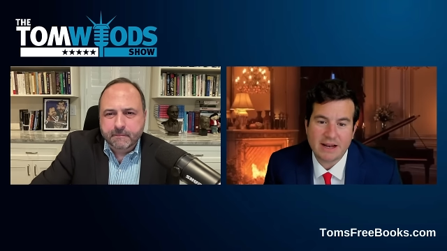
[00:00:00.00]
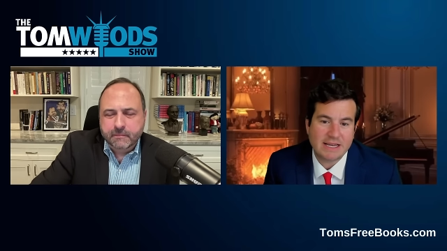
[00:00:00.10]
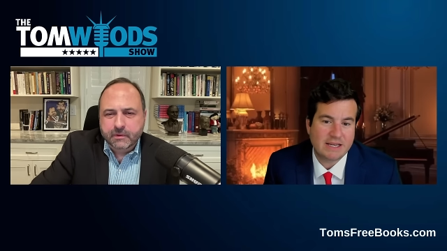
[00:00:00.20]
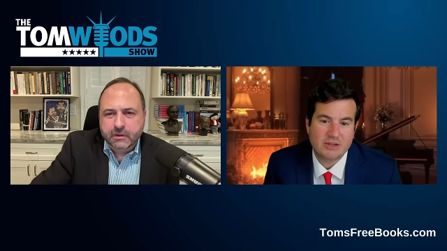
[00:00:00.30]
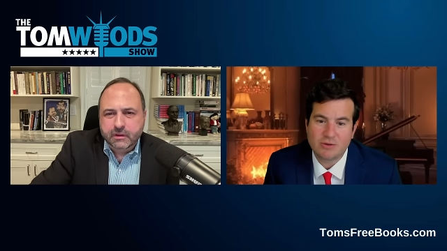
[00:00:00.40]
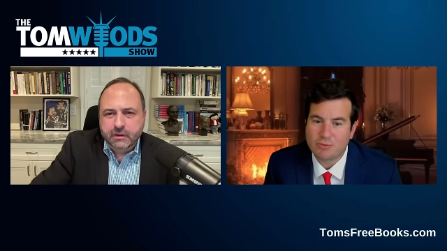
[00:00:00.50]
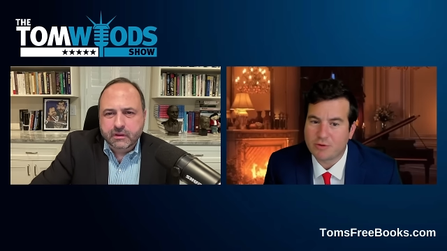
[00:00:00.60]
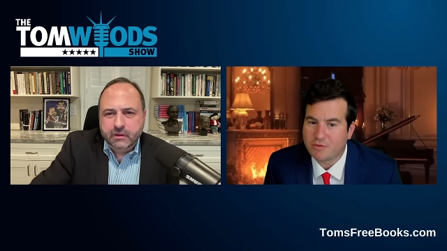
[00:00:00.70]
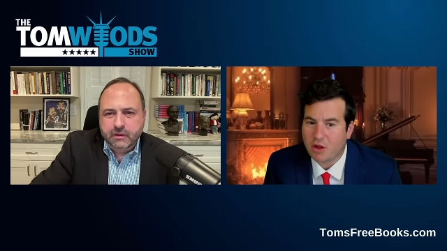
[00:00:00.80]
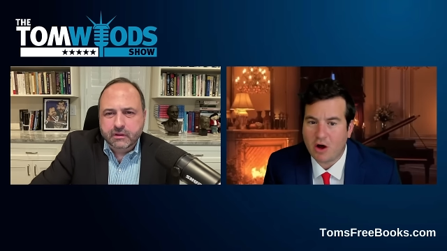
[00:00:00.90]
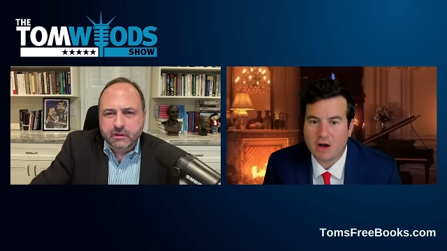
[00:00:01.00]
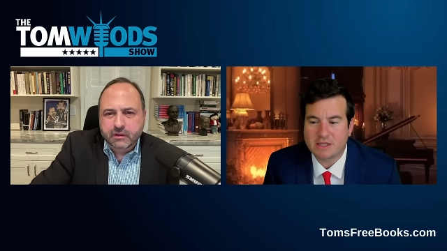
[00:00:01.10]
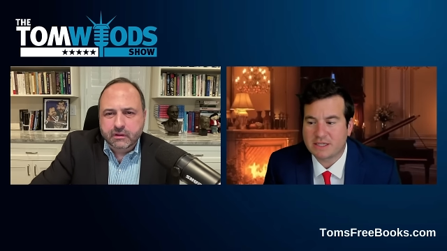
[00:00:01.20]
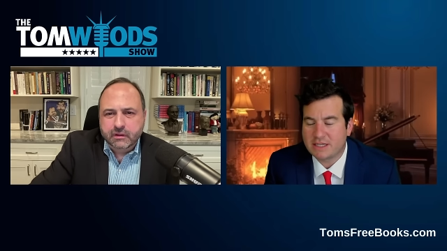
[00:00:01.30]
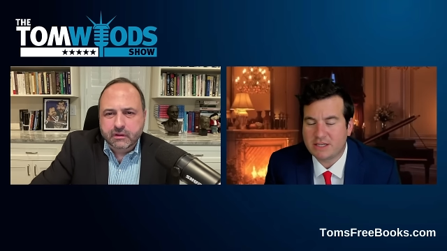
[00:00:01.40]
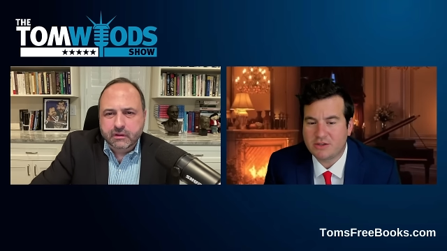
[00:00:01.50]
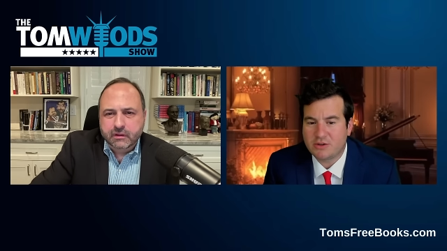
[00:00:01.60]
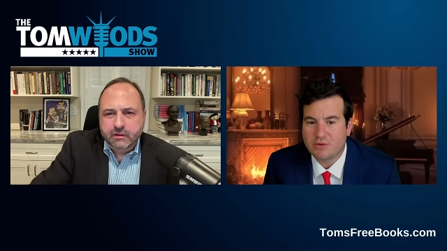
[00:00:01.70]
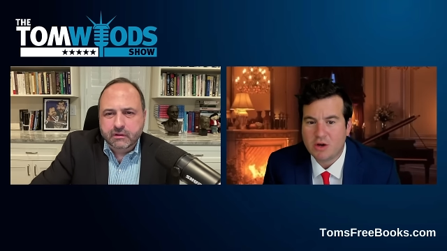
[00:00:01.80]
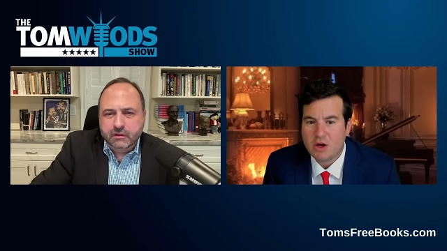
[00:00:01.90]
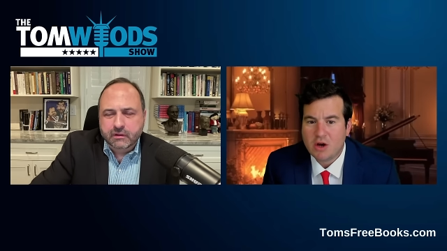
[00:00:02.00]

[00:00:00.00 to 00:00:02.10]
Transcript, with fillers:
Speaker 1: I need to do more vlogs. I need to do